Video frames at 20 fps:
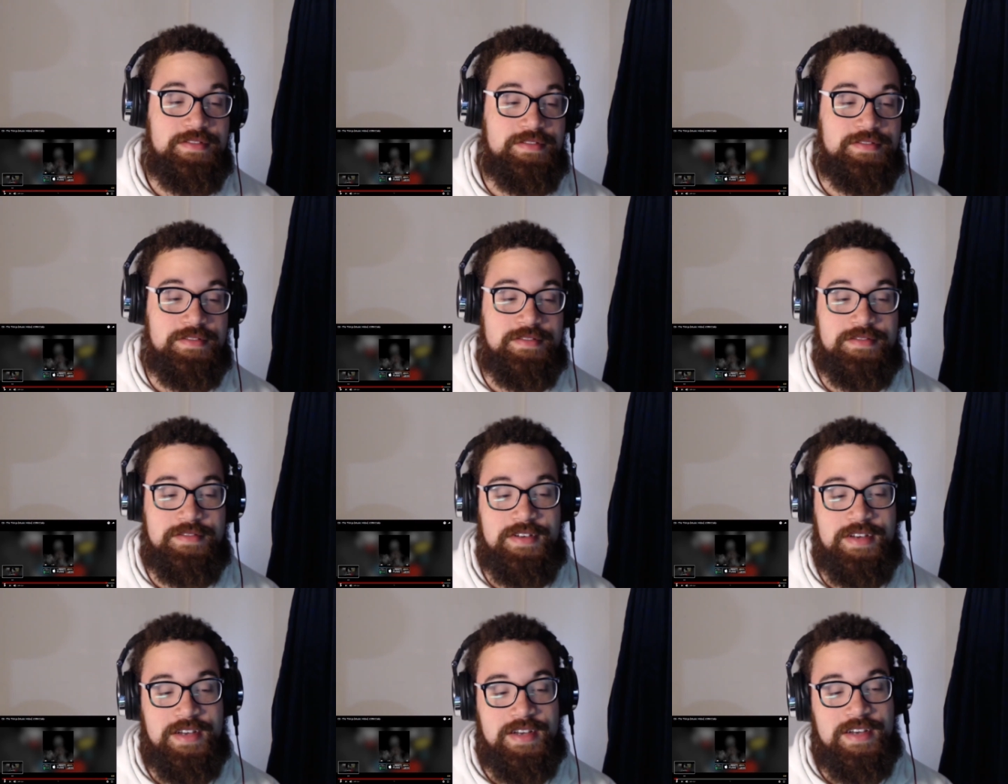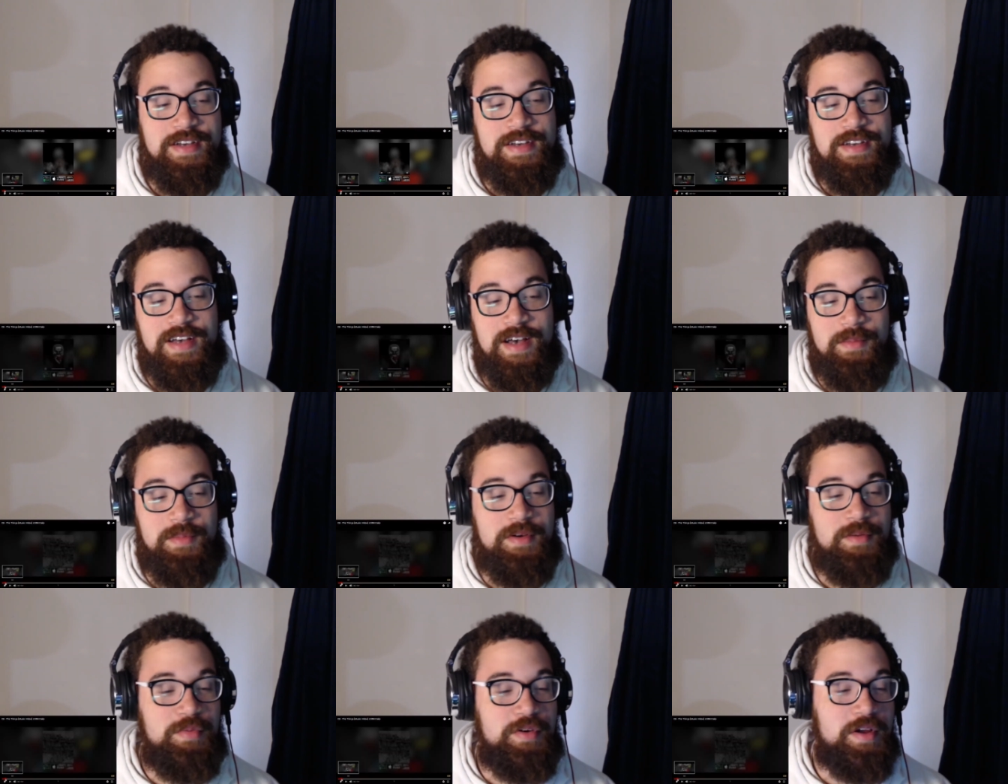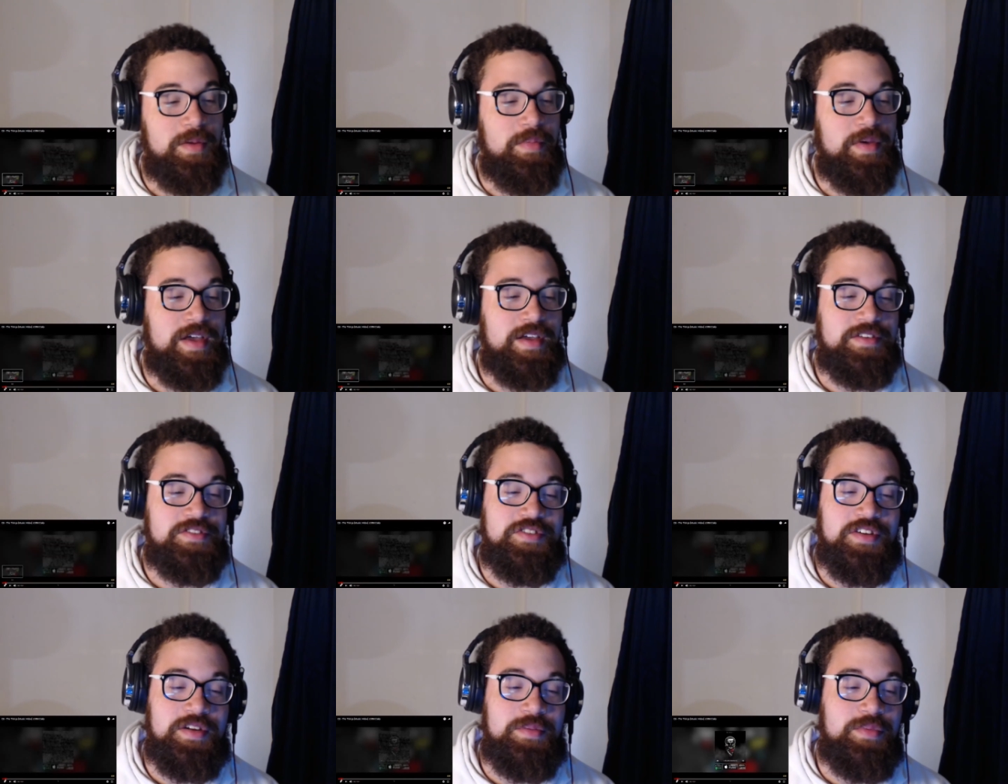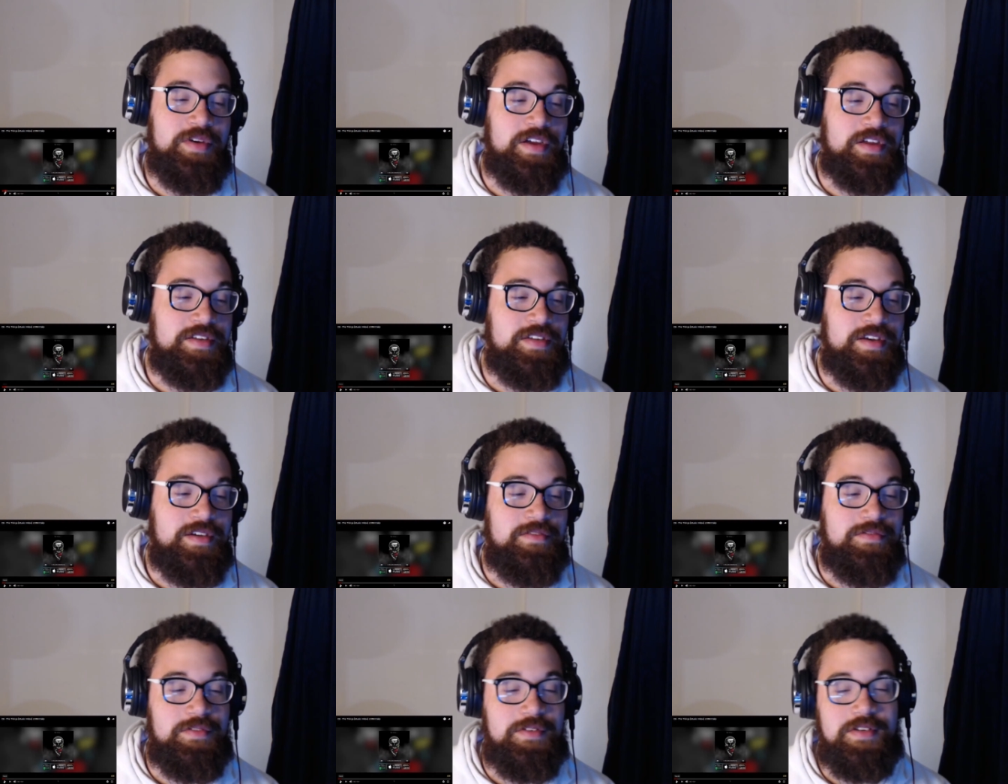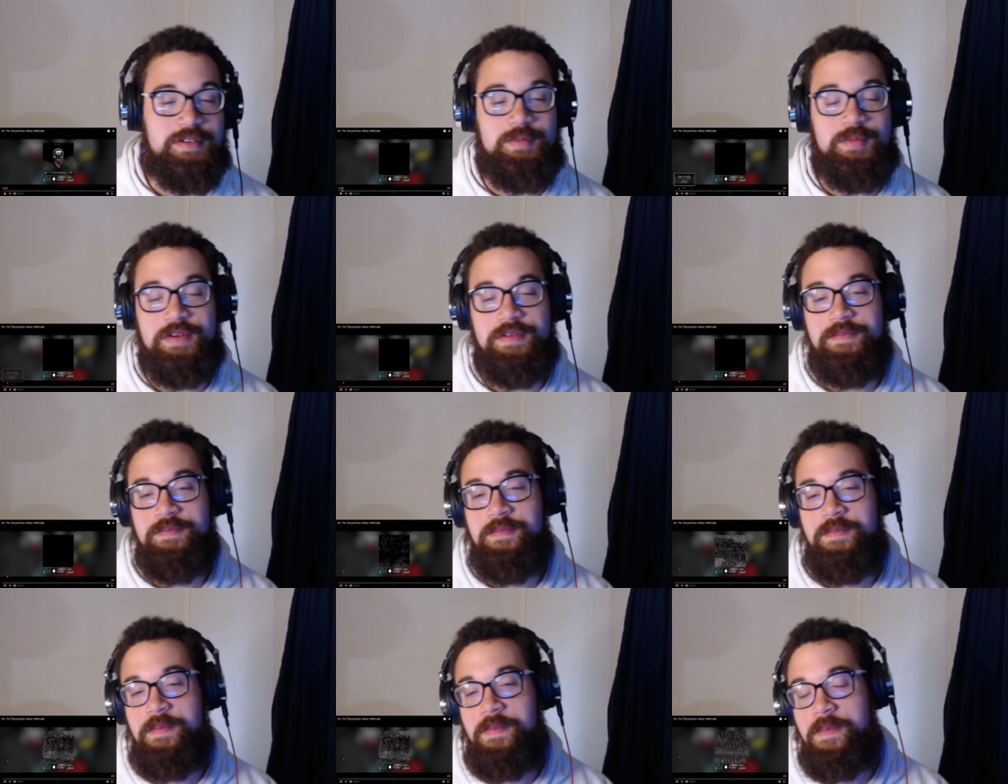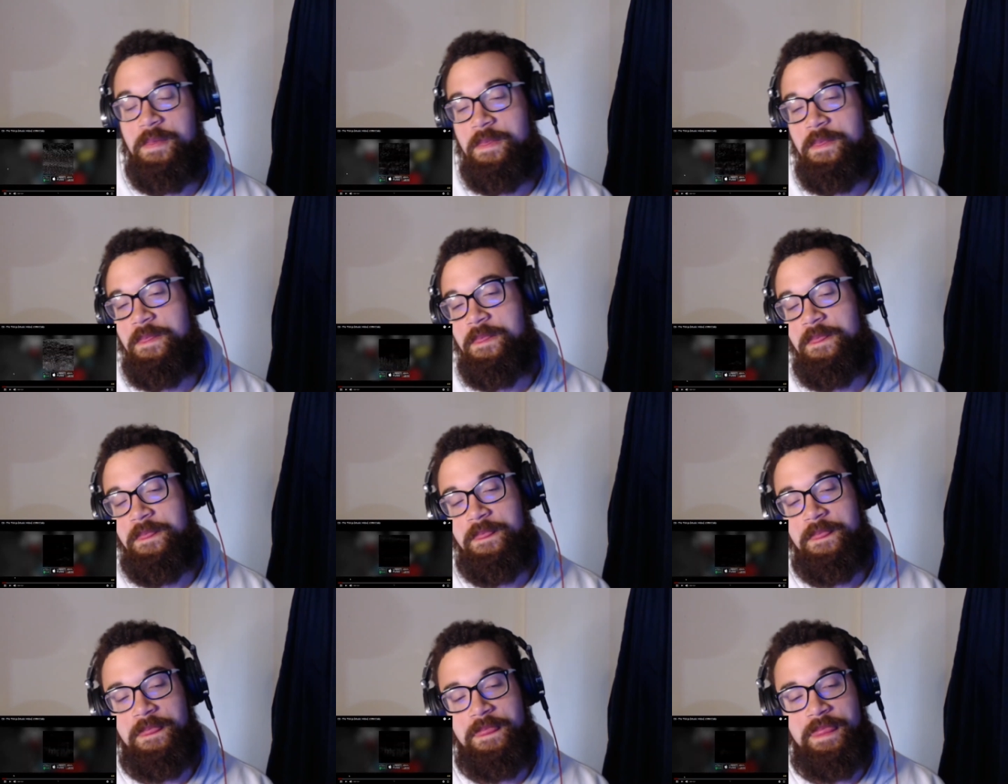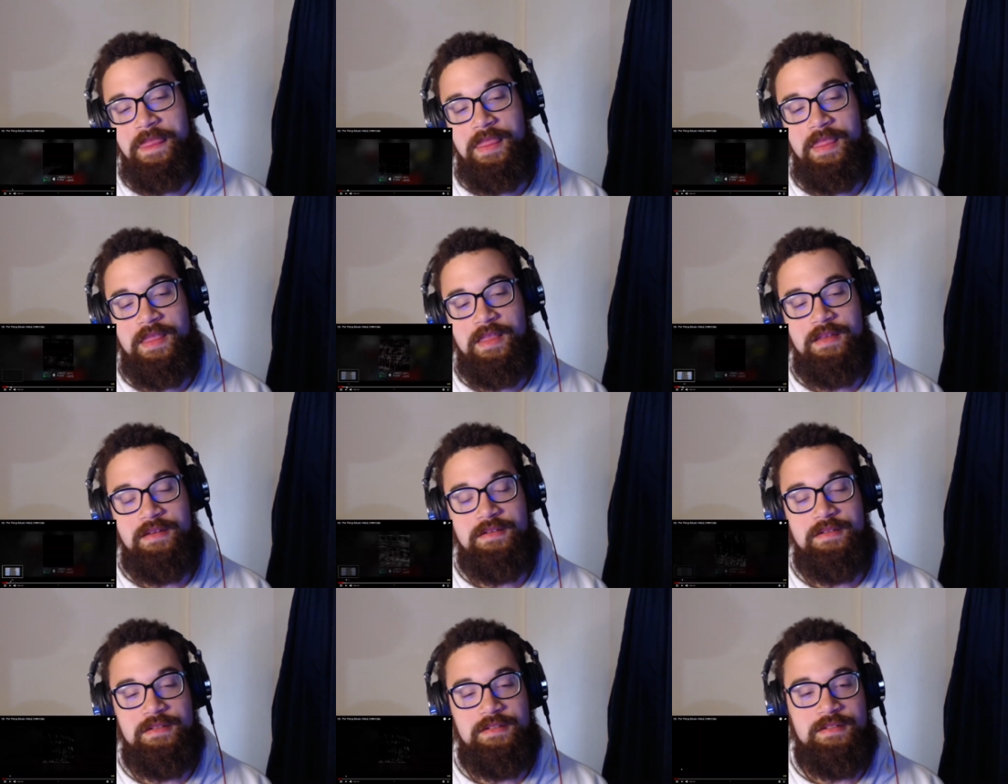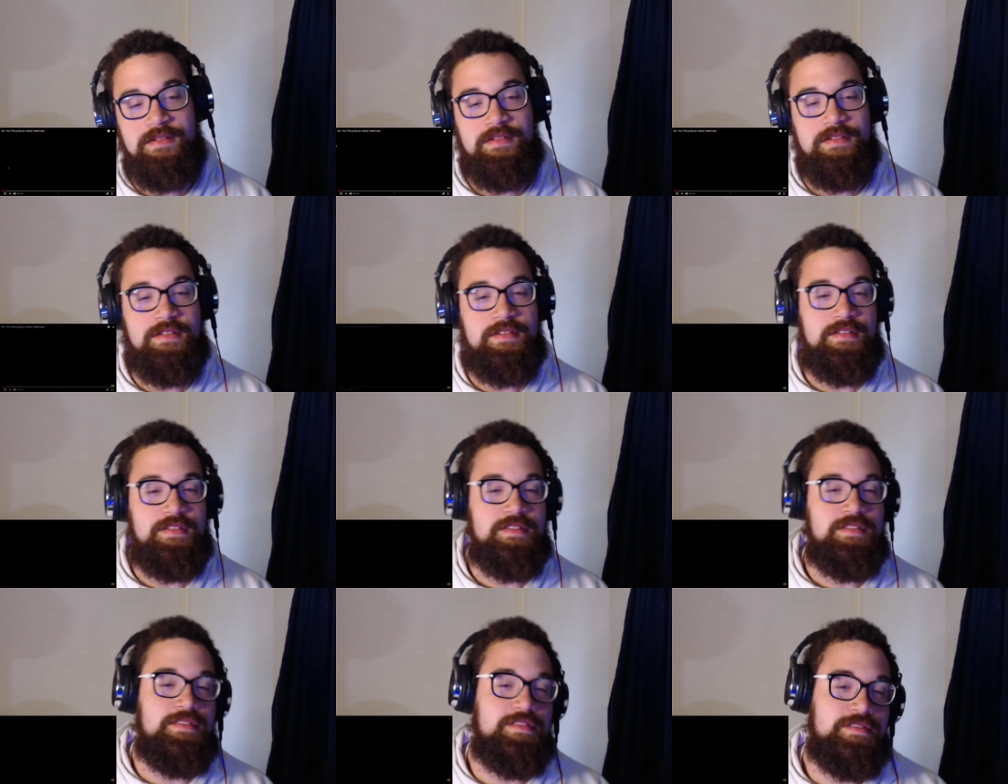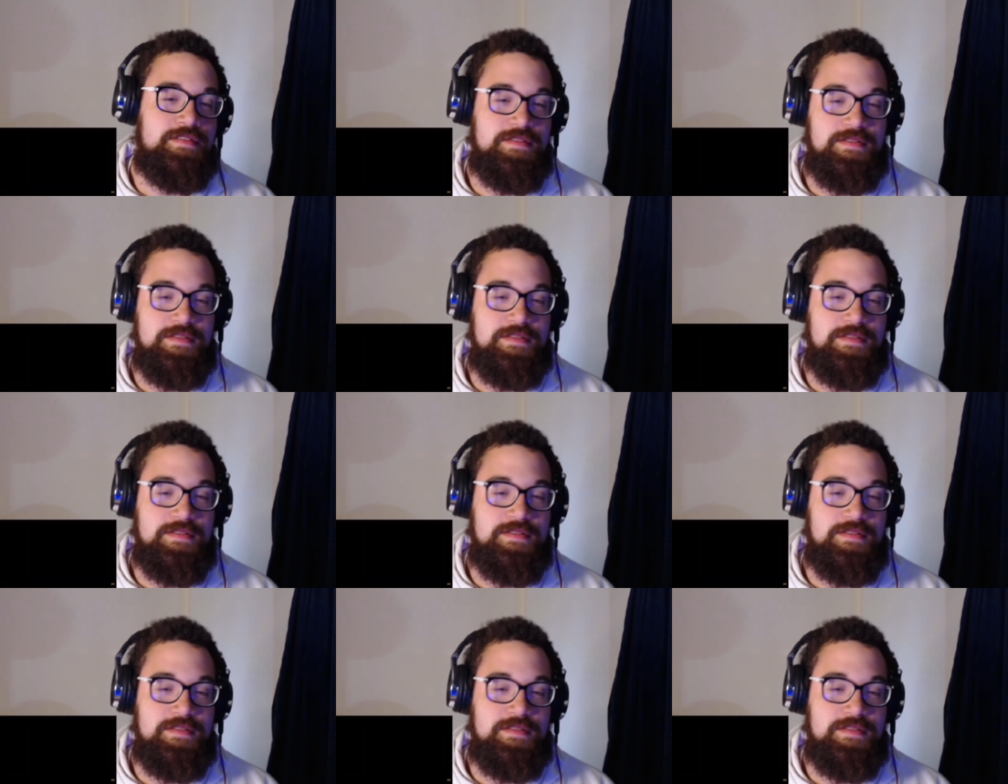So I'm going to bring it back and try to break it down for you, man. If you slip with me sliding, then there's a big chance.